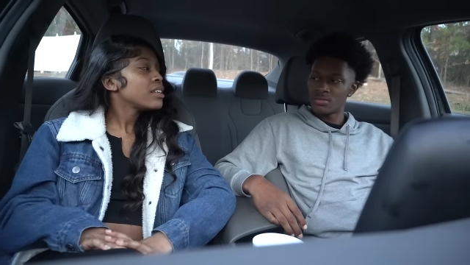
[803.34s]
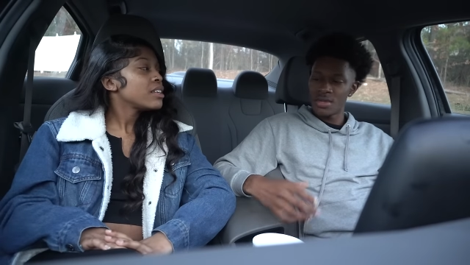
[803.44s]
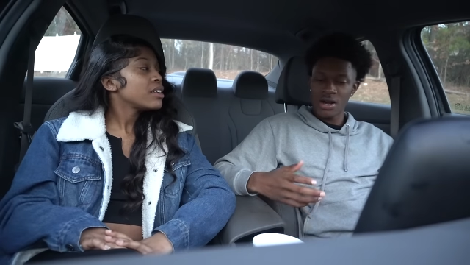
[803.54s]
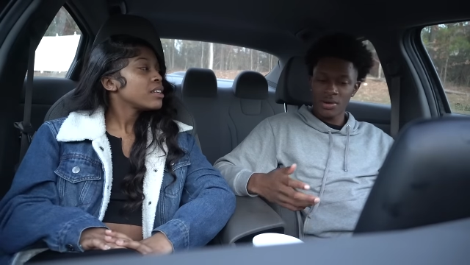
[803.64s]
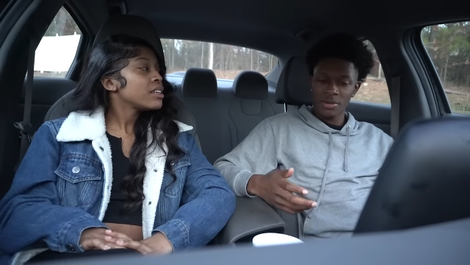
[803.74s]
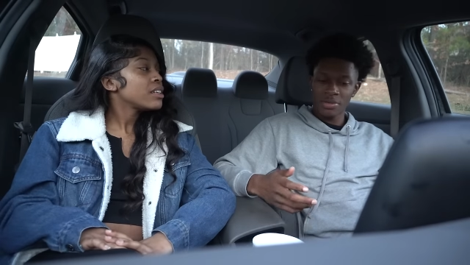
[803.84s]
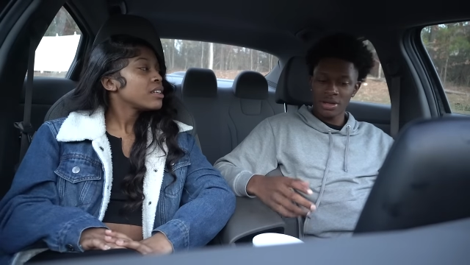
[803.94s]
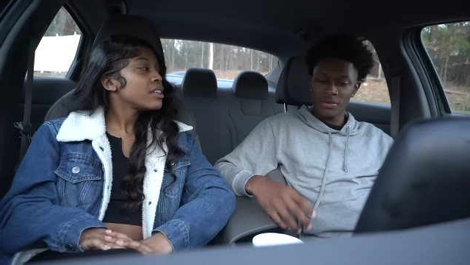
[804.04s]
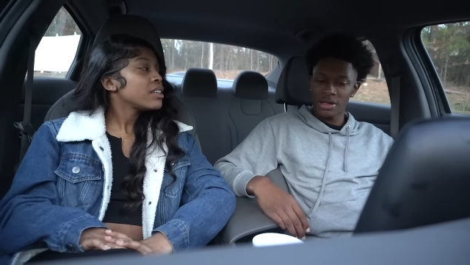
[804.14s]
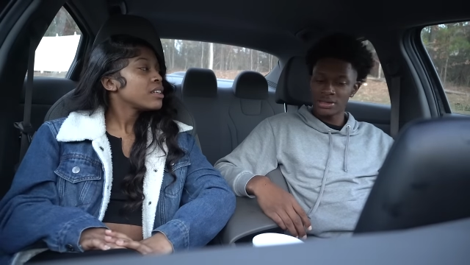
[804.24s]
Speaker 1: don't want to be in
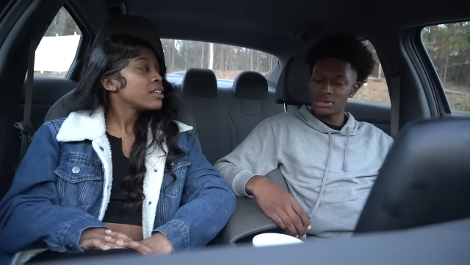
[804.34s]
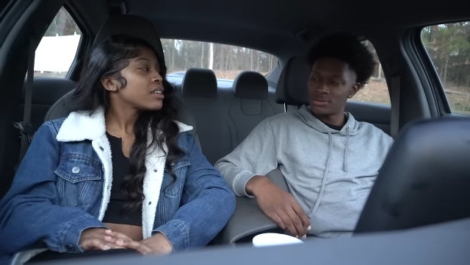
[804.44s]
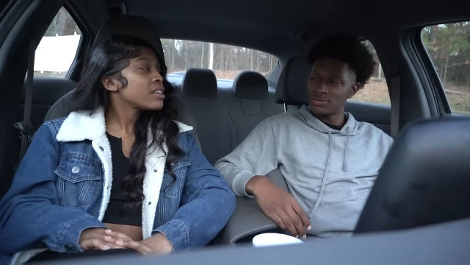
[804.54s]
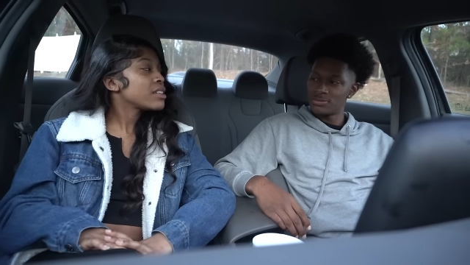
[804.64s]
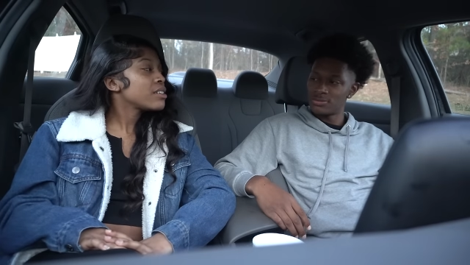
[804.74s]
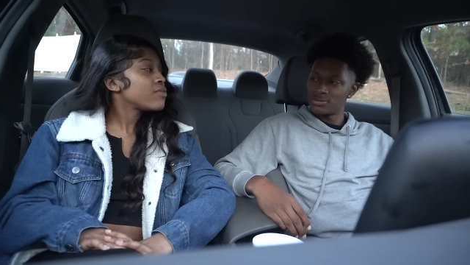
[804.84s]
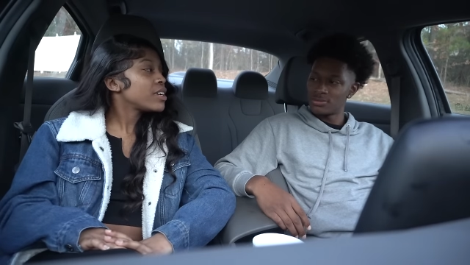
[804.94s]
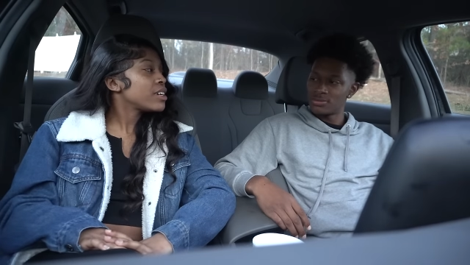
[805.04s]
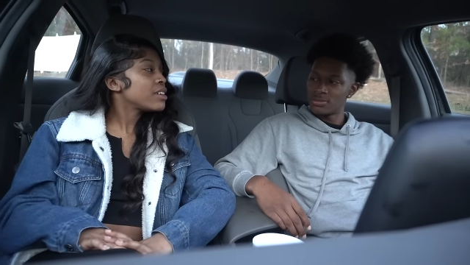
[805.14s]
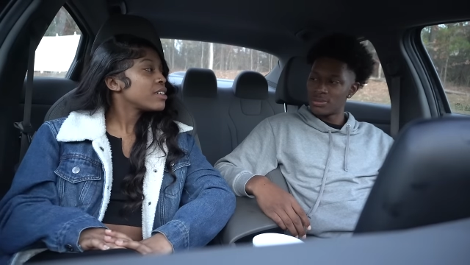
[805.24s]
a relationship? Cause the
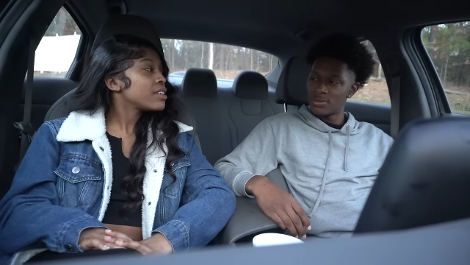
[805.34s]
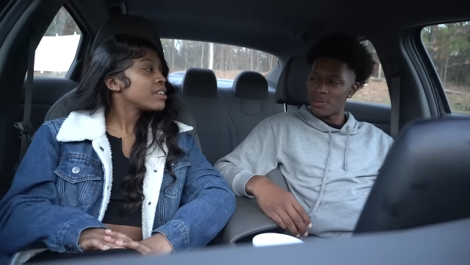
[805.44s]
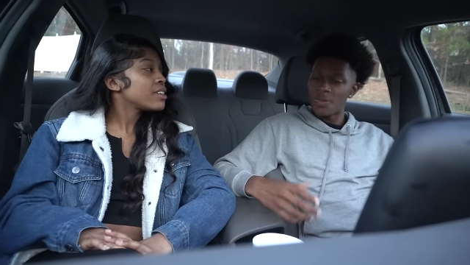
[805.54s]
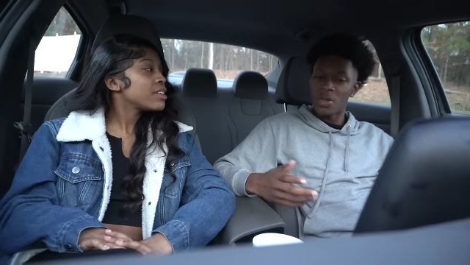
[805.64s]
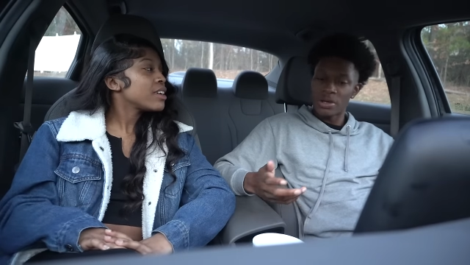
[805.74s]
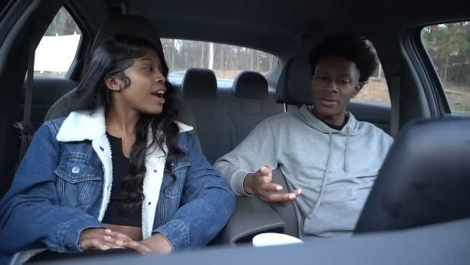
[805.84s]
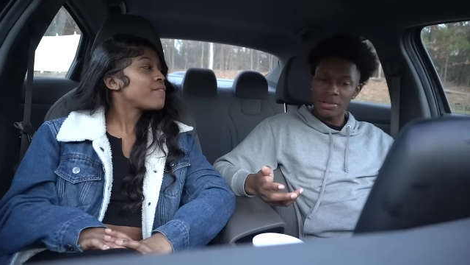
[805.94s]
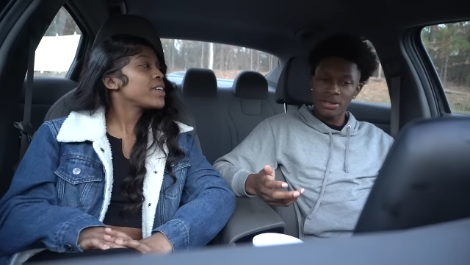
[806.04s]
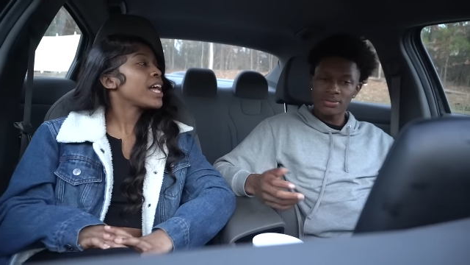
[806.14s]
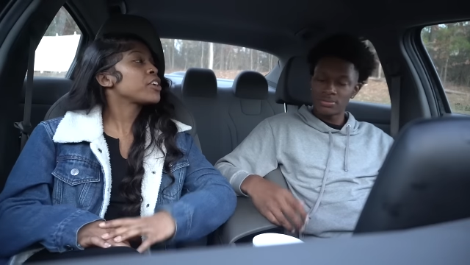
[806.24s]
fuck? I
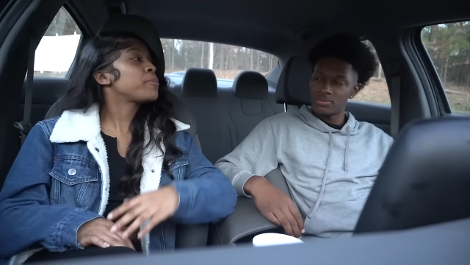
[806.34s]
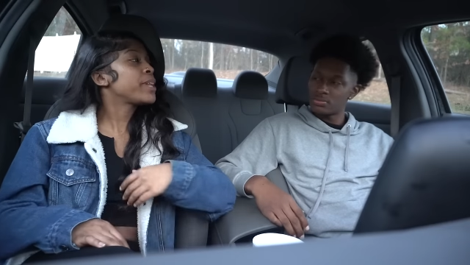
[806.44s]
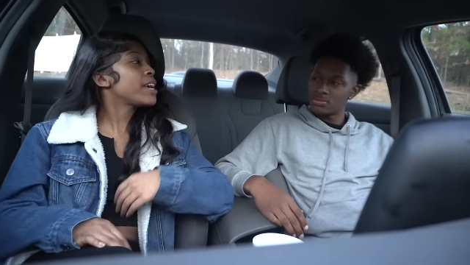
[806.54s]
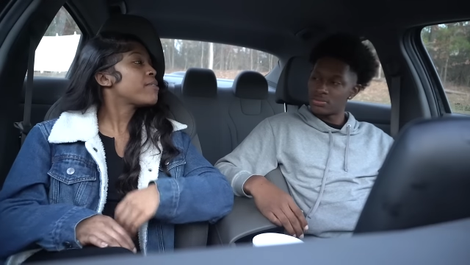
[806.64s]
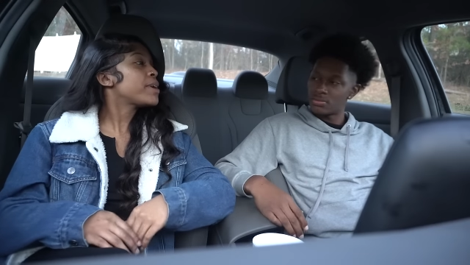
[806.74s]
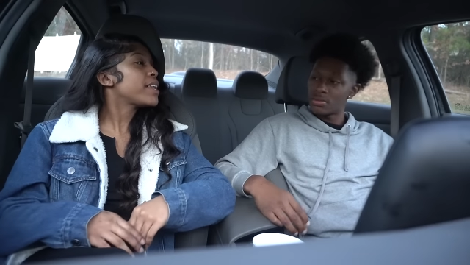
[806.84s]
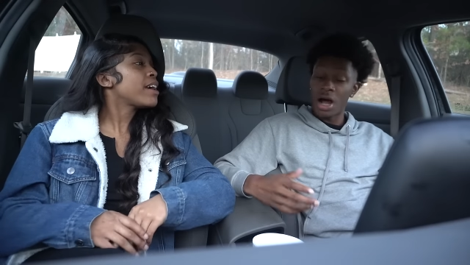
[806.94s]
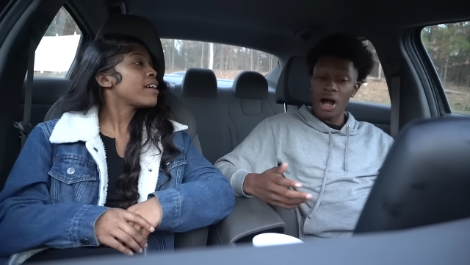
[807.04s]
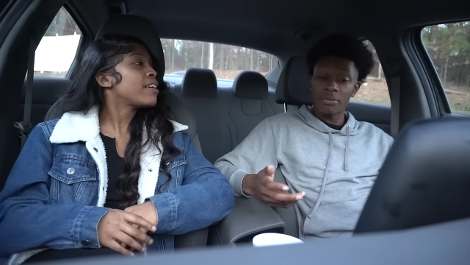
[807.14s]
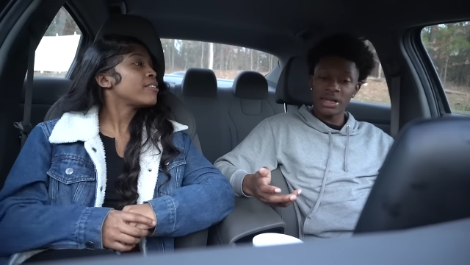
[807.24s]
feel like you're playing with me now.
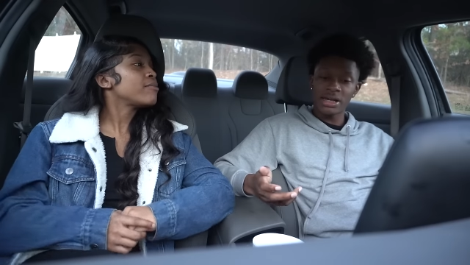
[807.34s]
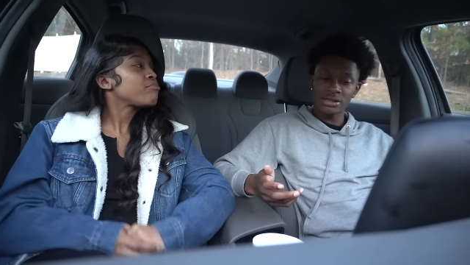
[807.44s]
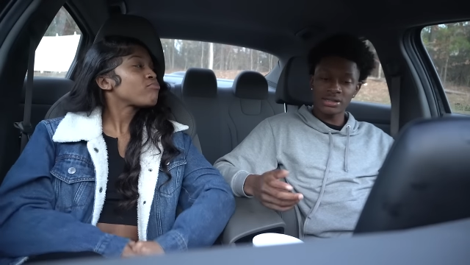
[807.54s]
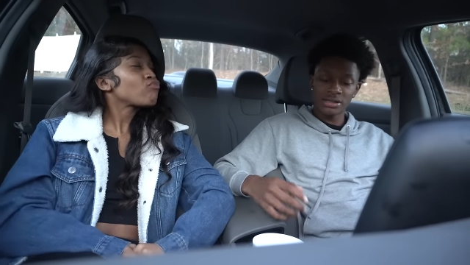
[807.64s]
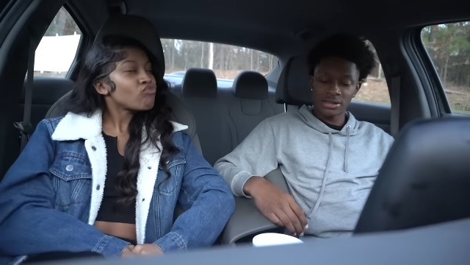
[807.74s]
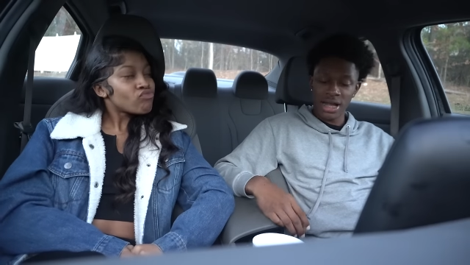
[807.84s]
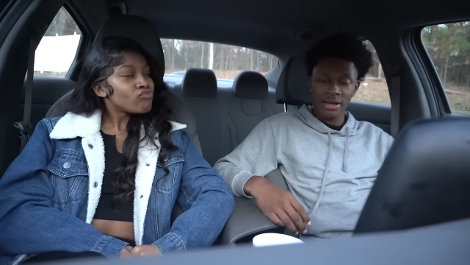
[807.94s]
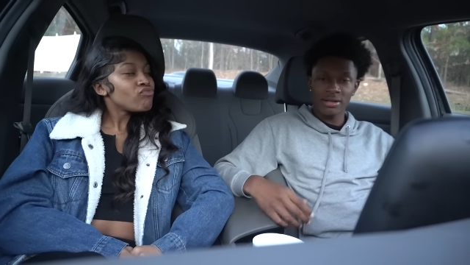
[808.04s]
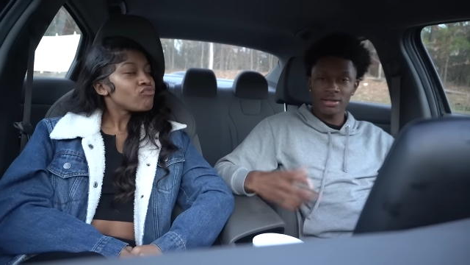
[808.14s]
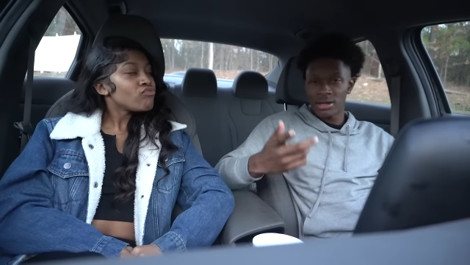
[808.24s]
No, I'm dead serious.
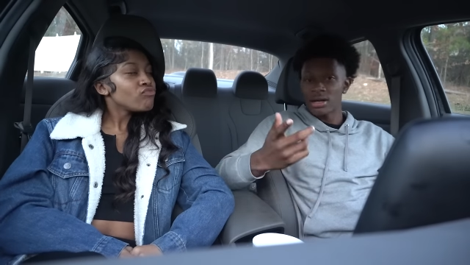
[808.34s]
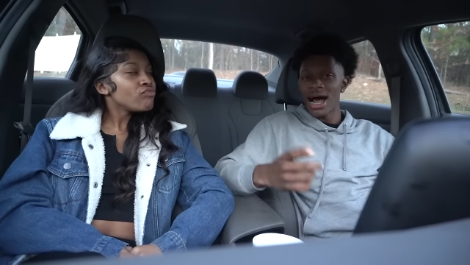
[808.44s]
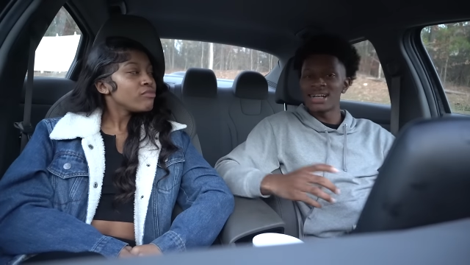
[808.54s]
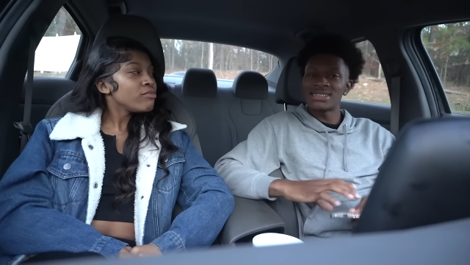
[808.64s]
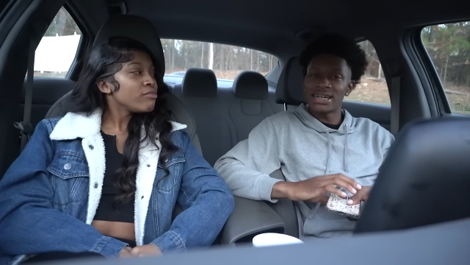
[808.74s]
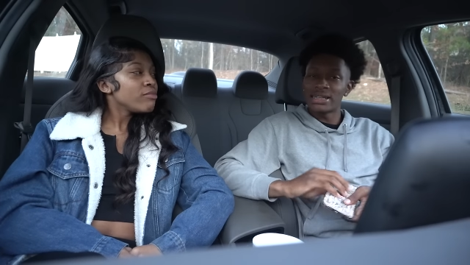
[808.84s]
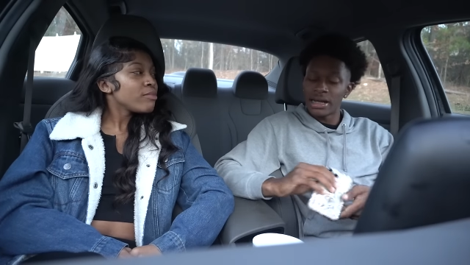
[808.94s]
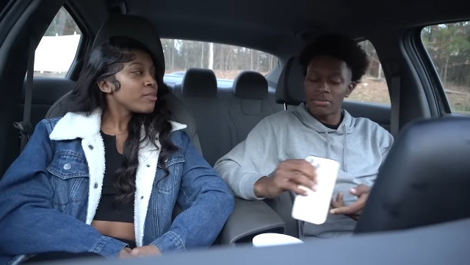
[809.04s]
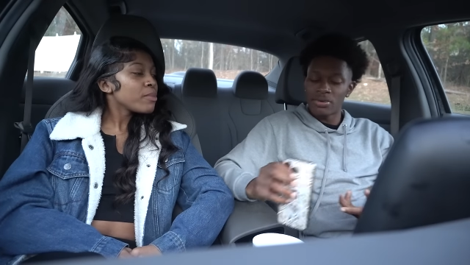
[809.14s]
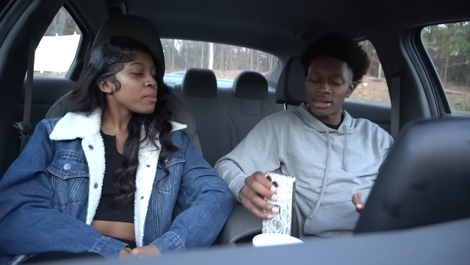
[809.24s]
Like I just got the
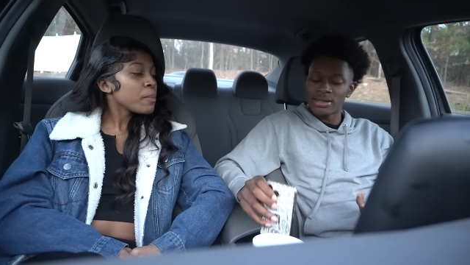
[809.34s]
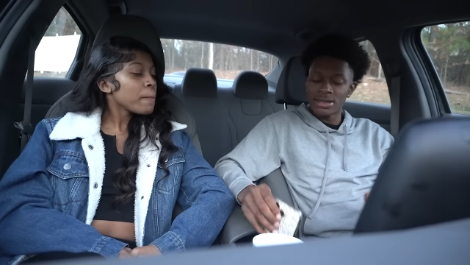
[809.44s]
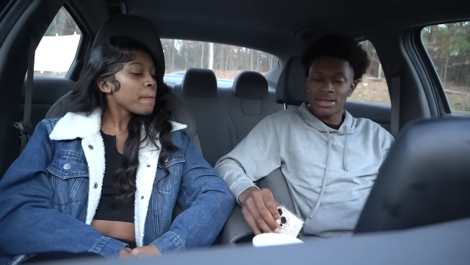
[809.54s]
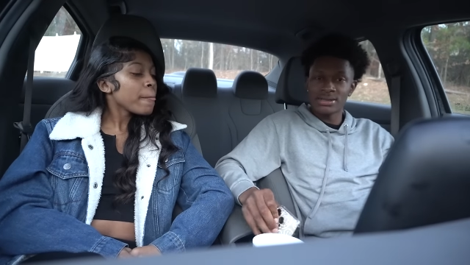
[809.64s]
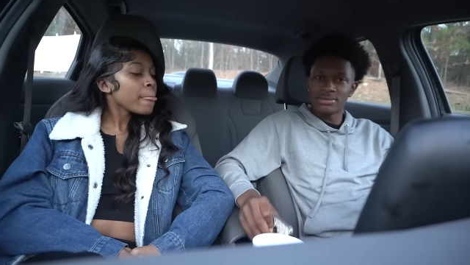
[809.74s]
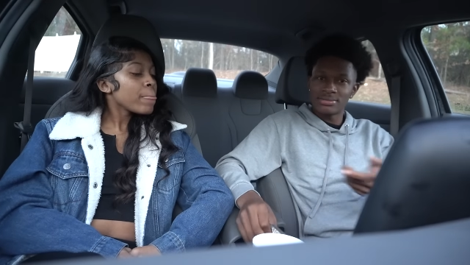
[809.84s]
camera right there cause